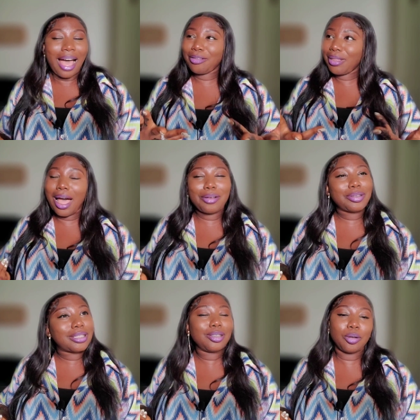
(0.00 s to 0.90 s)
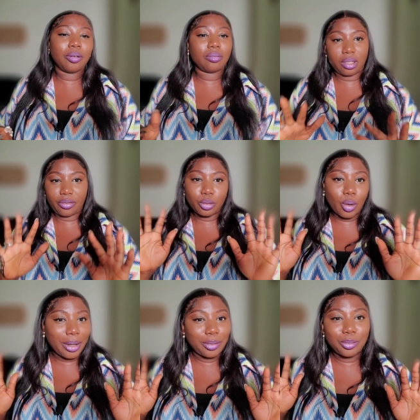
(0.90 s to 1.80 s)
after i was you know even though
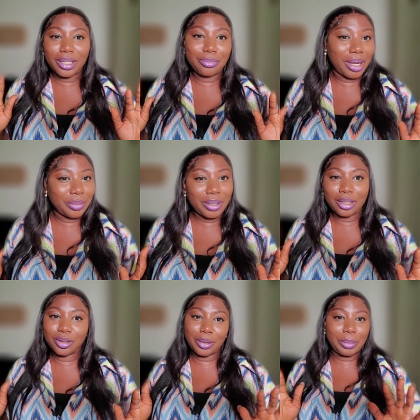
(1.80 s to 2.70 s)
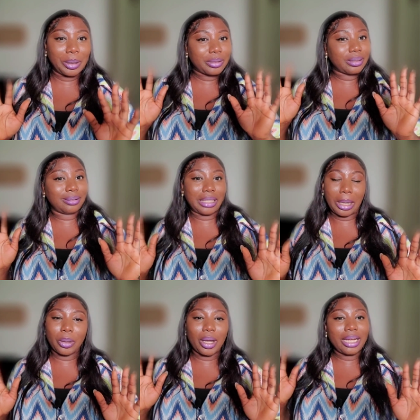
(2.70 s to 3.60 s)
i don't do any bad reaction about
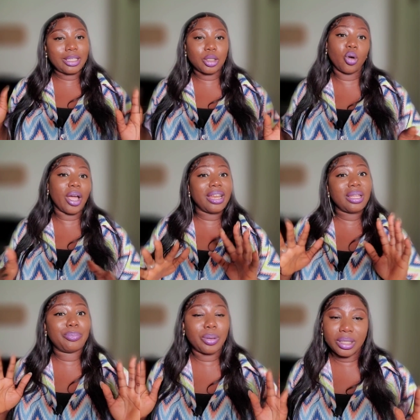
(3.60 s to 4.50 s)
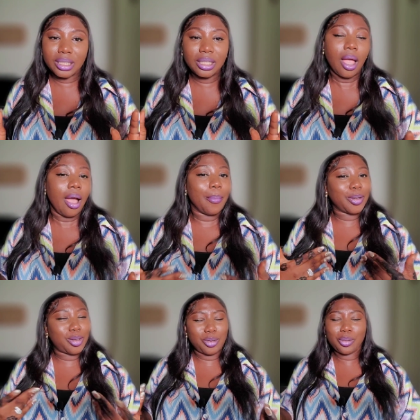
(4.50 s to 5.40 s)
them or anything or anybody
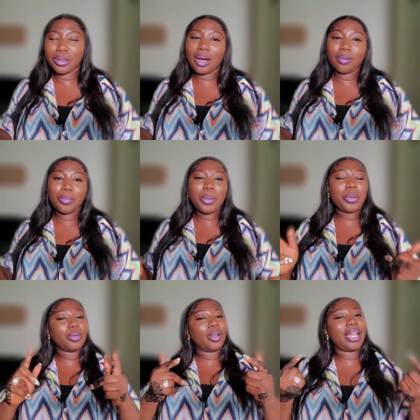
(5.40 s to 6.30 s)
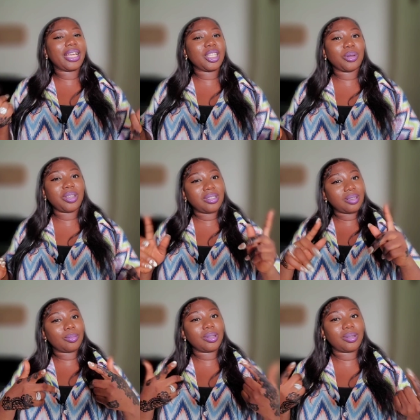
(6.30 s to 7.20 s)
but you know now people will not like it when you see
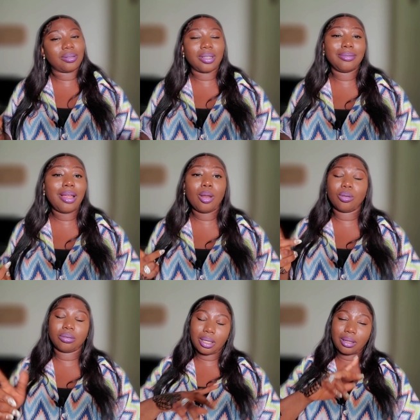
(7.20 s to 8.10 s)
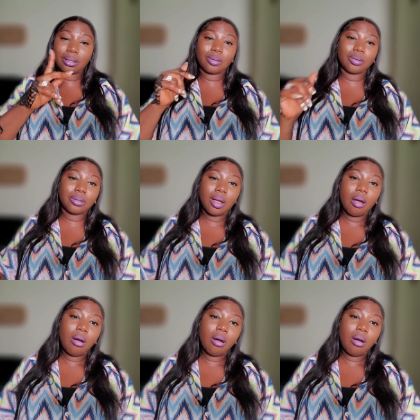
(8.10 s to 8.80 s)
something to say nelo that attitude